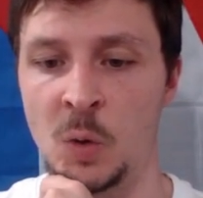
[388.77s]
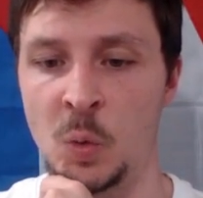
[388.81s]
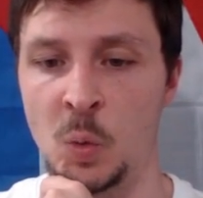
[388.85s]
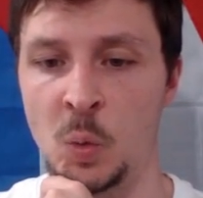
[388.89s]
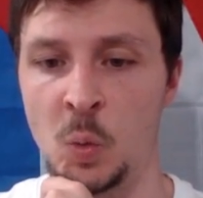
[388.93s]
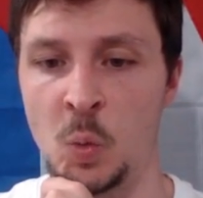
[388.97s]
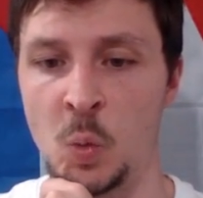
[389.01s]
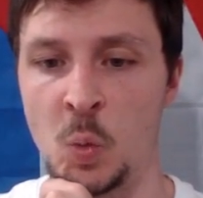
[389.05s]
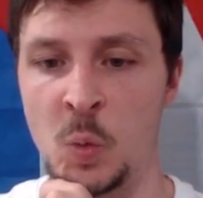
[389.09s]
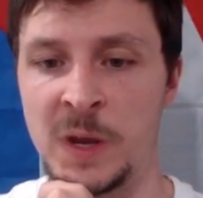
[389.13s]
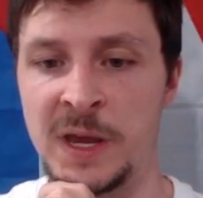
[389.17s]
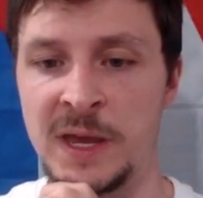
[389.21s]

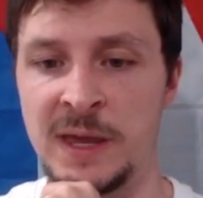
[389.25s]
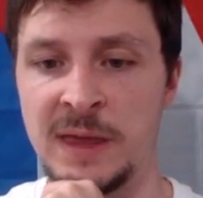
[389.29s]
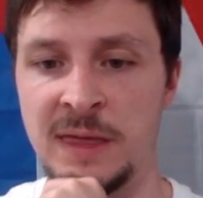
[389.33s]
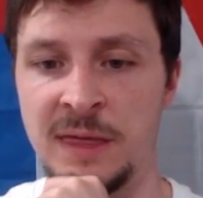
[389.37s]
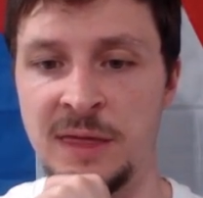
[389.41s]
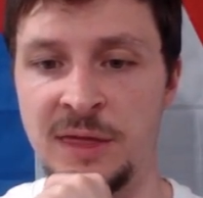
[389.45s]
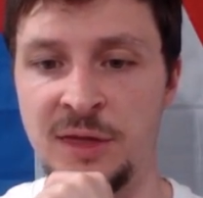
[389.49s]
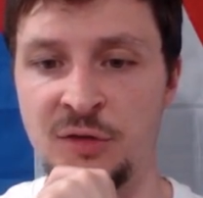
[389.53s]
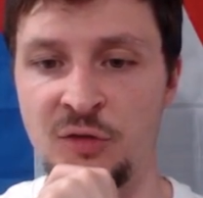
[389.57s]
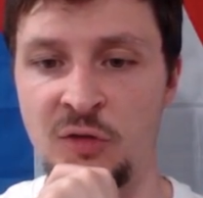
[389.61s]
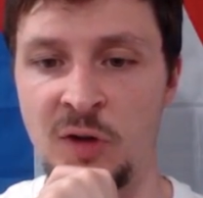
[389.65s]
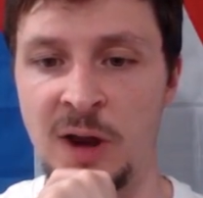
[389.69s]
We
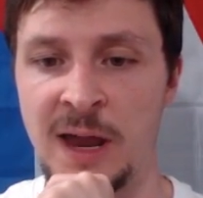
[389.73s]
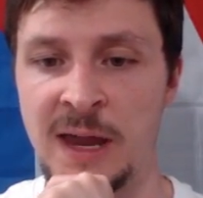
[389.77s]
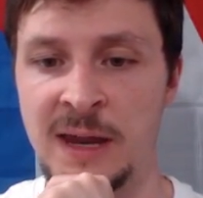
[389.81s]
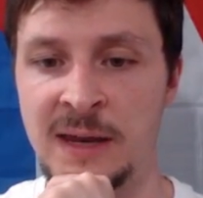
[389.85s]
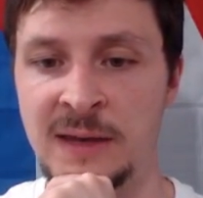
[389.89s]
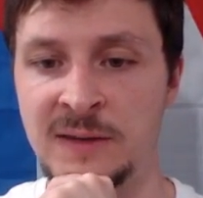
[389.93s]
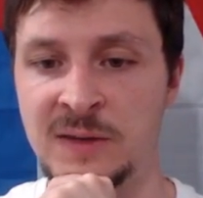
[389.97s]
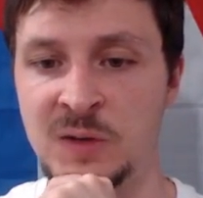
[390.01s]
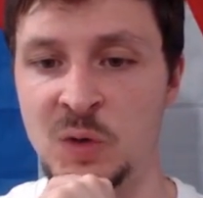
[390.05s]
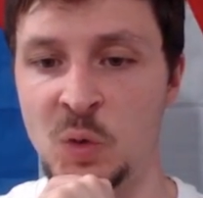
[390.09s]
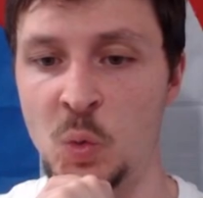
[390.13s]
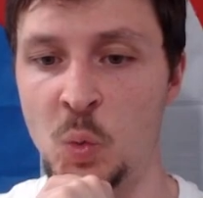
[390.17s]

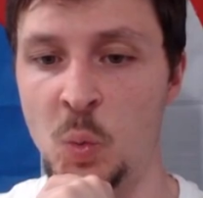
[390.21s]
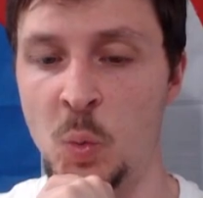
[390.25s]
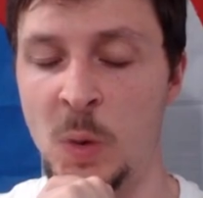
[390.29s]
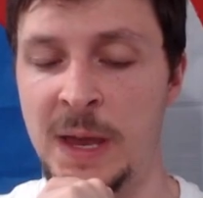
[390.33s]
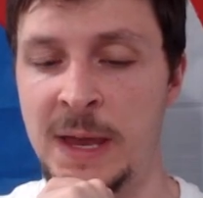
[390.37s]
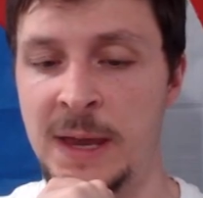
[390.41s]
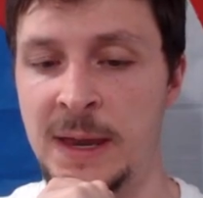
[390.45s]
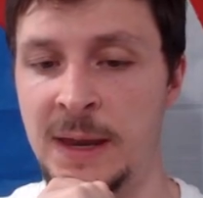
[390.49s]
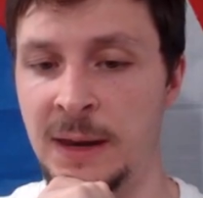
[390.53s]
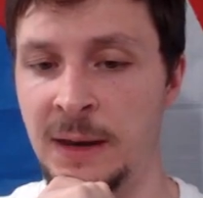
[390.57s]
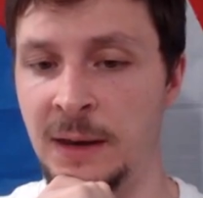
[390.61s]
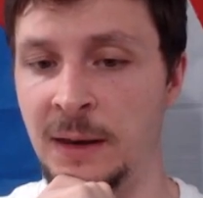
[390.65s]
threaten to
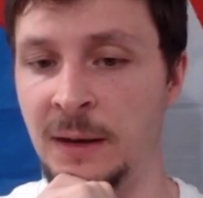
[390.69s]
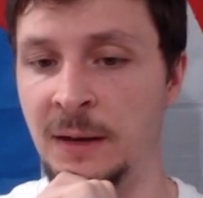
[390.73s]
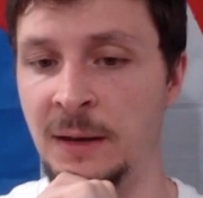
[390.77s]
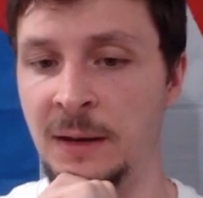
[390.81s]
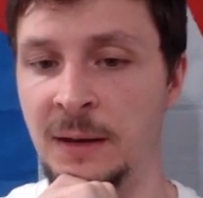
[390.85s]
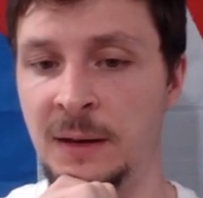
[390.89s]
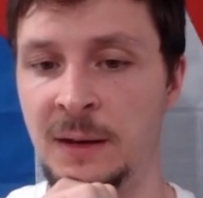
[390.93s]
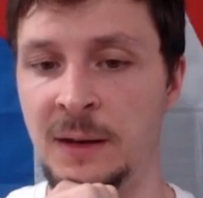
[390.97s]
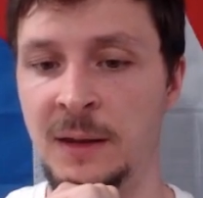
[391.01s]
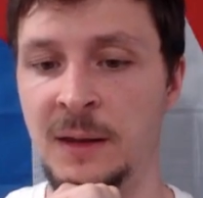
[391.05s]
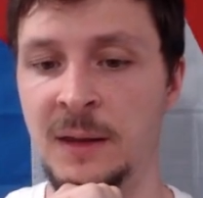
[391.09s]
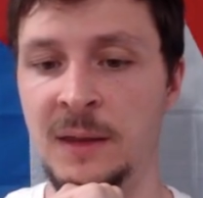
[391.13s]
win
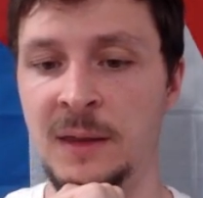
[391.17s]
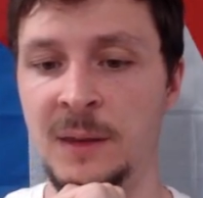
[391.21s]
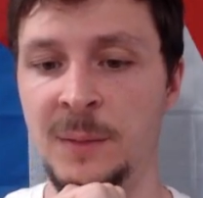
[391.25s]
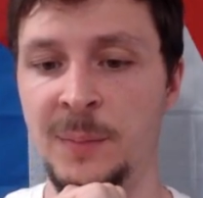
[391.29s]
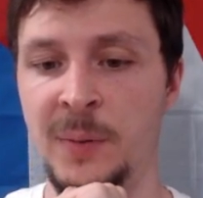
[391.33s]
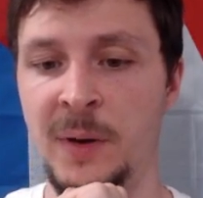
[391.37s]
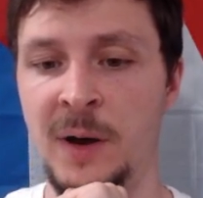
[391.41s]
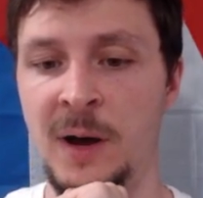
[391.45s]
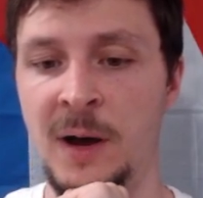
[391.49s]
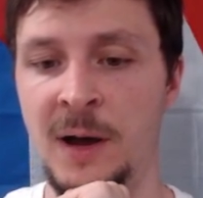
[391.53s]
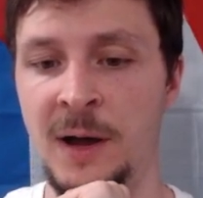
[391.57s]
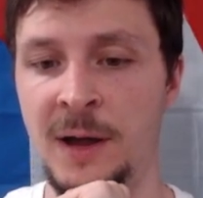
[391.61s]
the
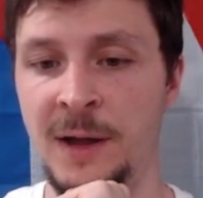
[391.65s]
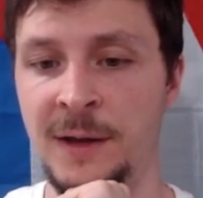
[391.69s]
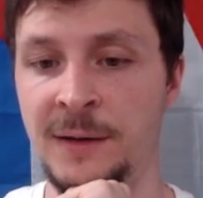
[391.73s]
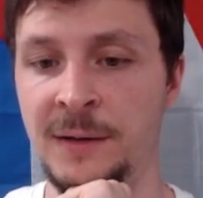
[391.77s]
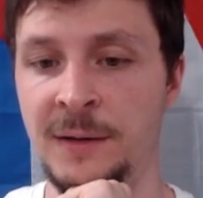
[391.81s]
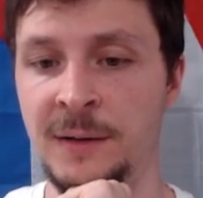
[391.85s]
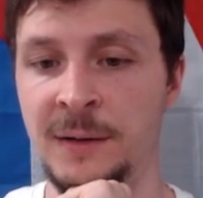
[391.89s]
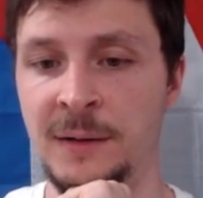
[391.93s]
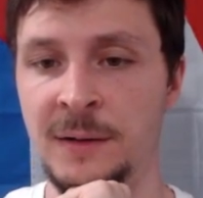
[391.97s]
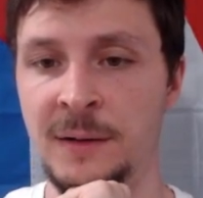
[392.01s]
pawn.